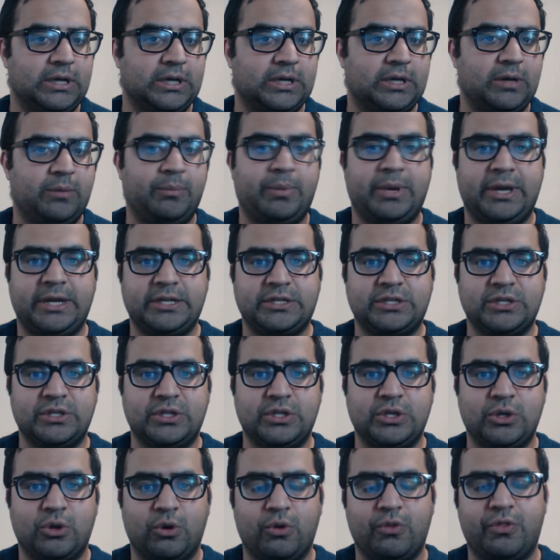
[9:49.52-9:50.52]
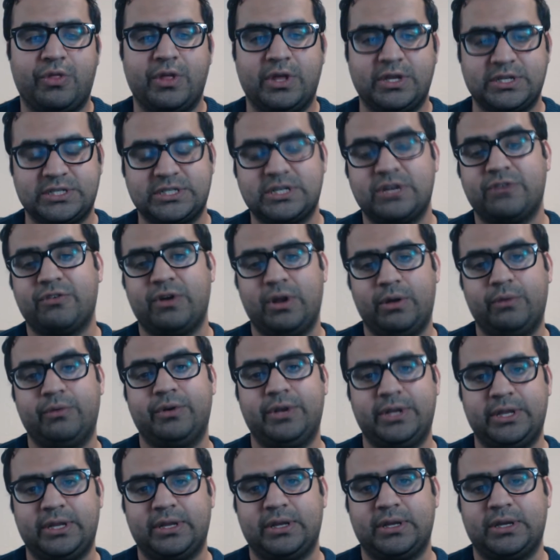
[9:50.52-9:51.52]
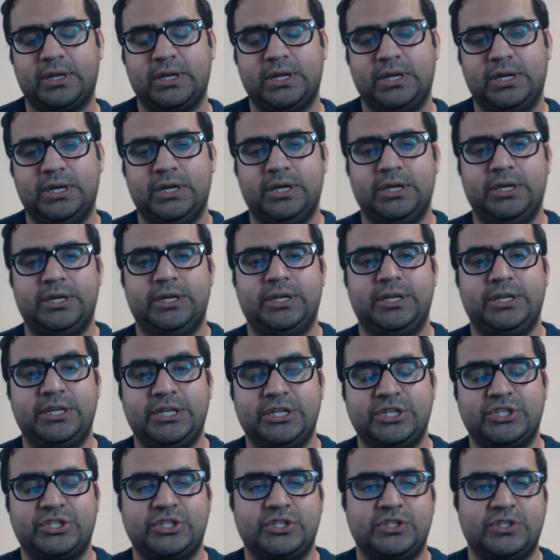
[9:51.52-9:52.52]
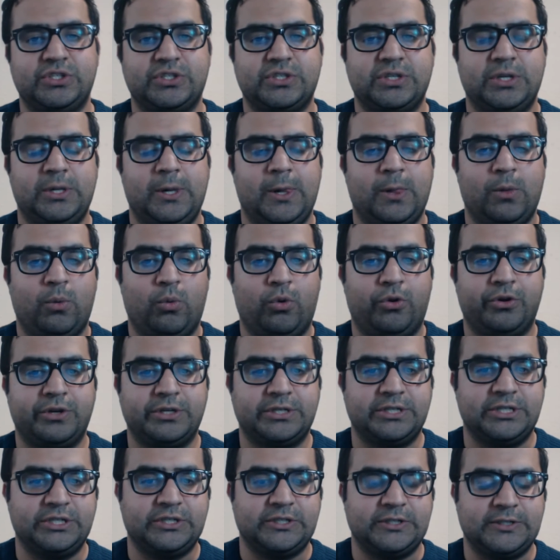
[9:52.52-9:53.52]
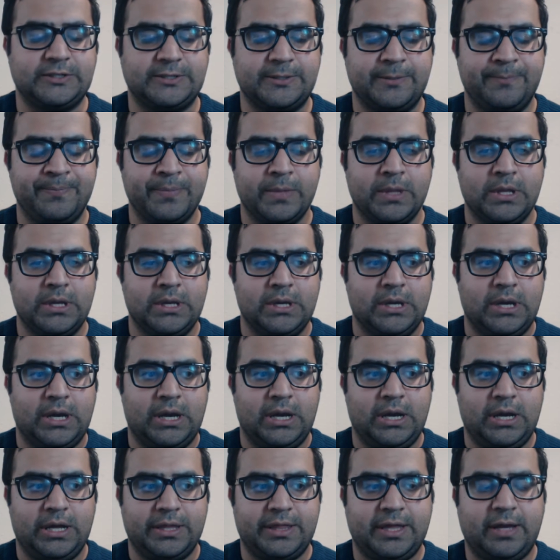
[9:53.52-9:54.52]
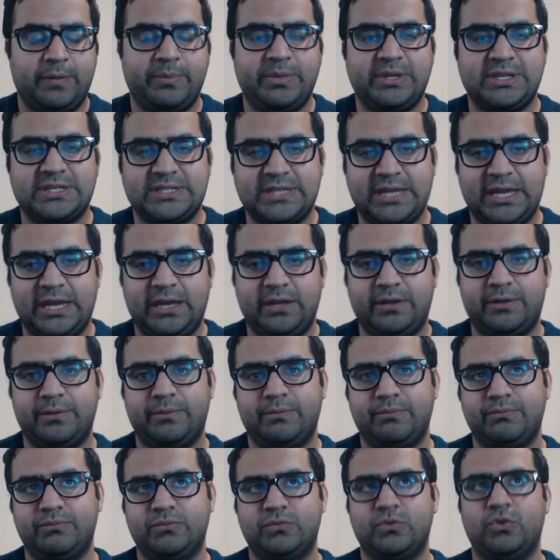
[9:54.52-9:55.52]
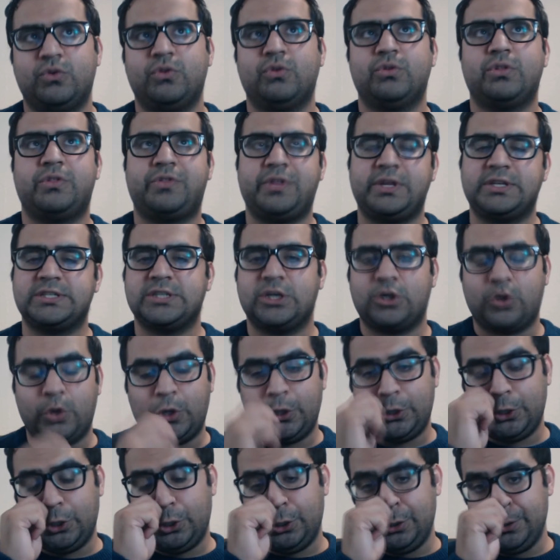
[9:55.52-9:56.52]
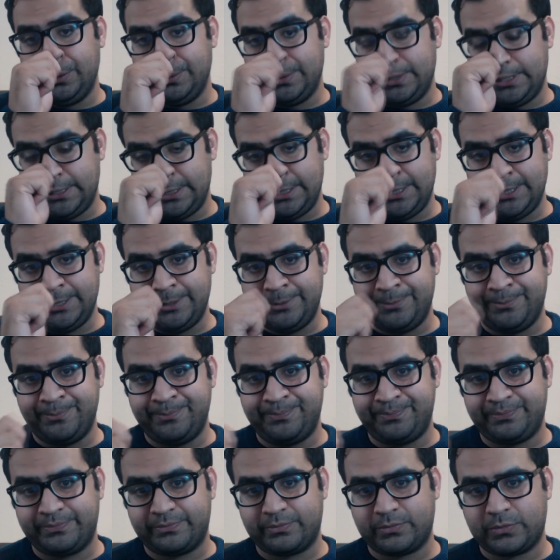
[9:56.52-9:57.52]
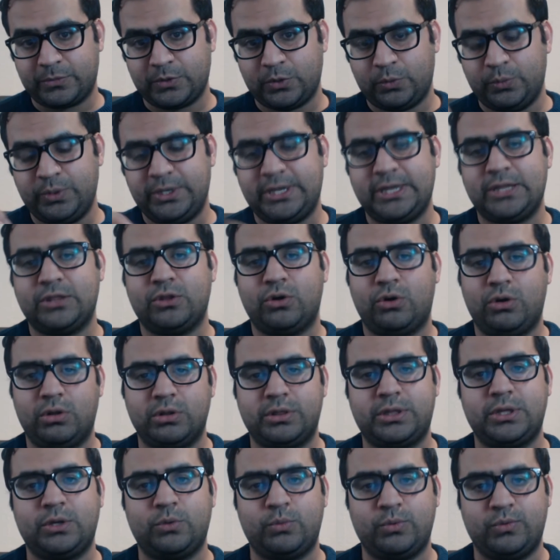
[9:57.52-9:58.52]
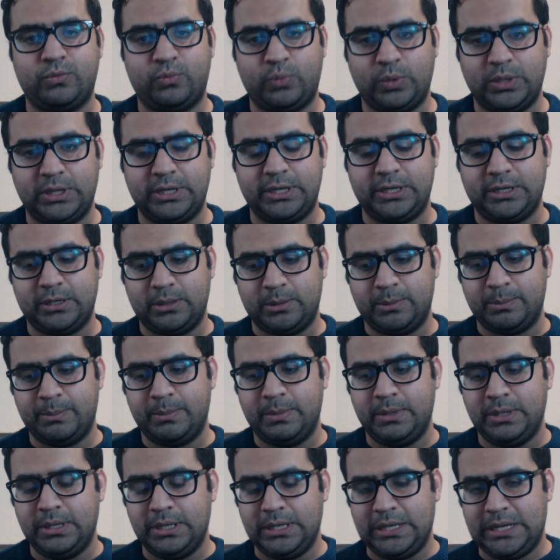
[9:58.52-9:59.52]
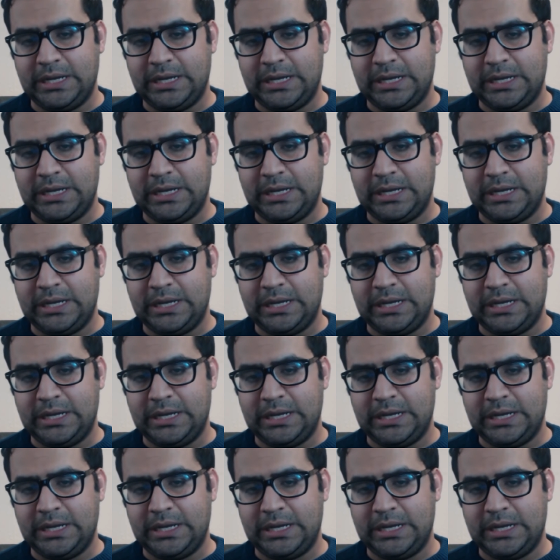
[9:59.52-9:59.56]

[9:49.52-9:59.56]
compared to the other surrounding nations, warring nations. That being said, other things are going on. we get the whole thing with William